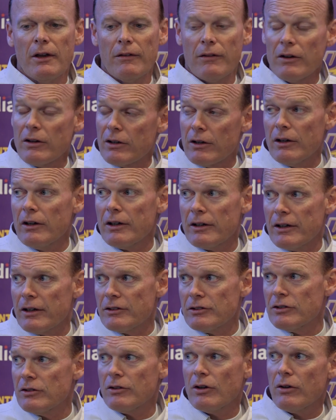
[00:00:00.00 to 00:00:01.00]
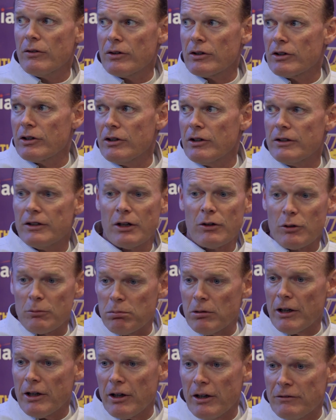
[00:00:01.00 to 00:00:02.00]
They're good. As you know, they're good. They were a
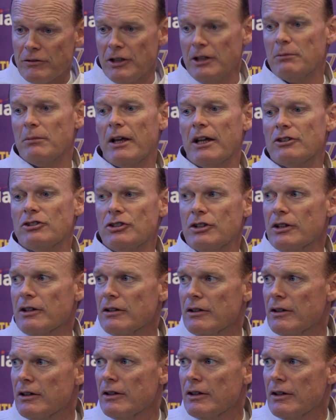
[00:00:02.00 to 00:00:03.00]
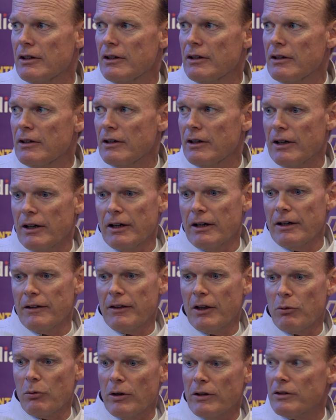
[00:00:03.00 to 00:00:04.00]
playoff team last year.
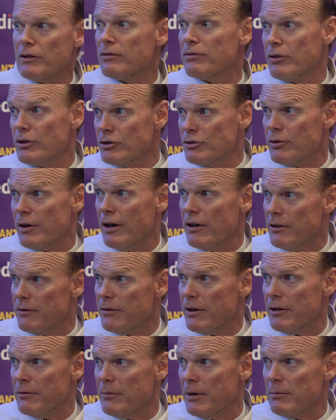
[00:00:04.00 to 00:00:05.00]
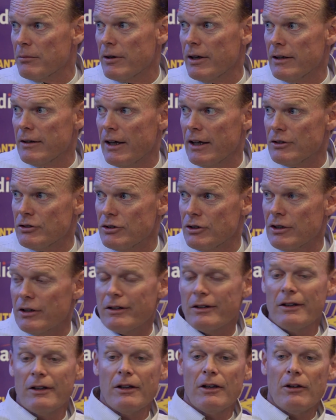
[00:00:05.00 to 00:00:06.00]
They won their first round, if I remember right, last
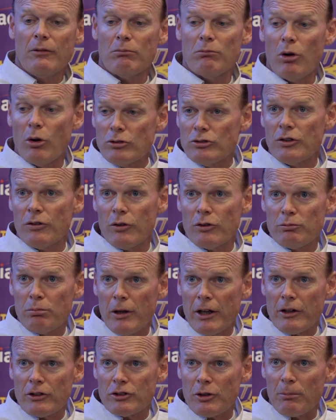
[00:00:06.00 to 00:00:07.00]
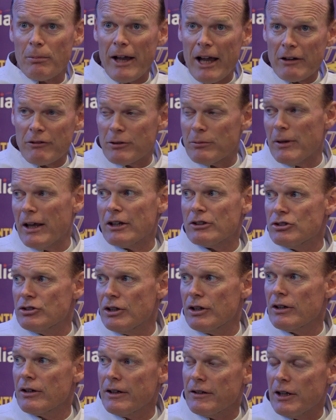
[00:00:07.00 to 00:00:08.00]
year. Most of those players are back from last
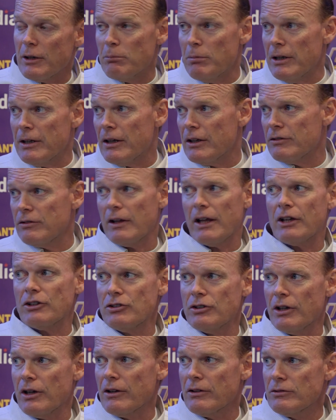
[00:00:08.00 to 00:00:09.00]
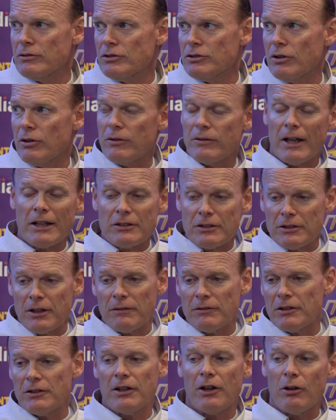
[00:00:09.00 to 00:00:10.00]
year, and they beat us last year. So that's
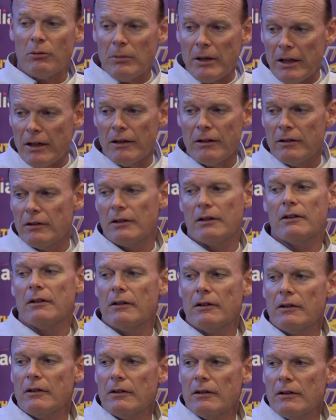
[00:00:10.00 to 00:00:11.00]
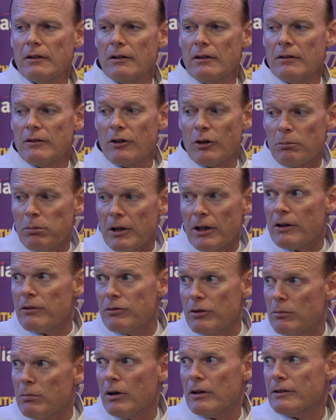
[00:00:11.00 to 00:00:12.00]
enough to tell me they're a playoff
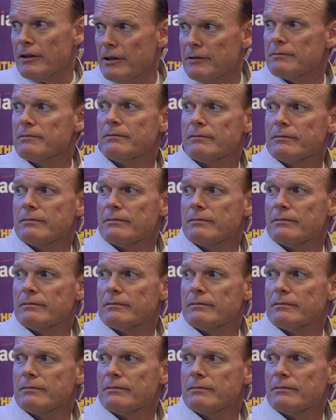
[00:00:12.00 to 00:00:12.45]
football team.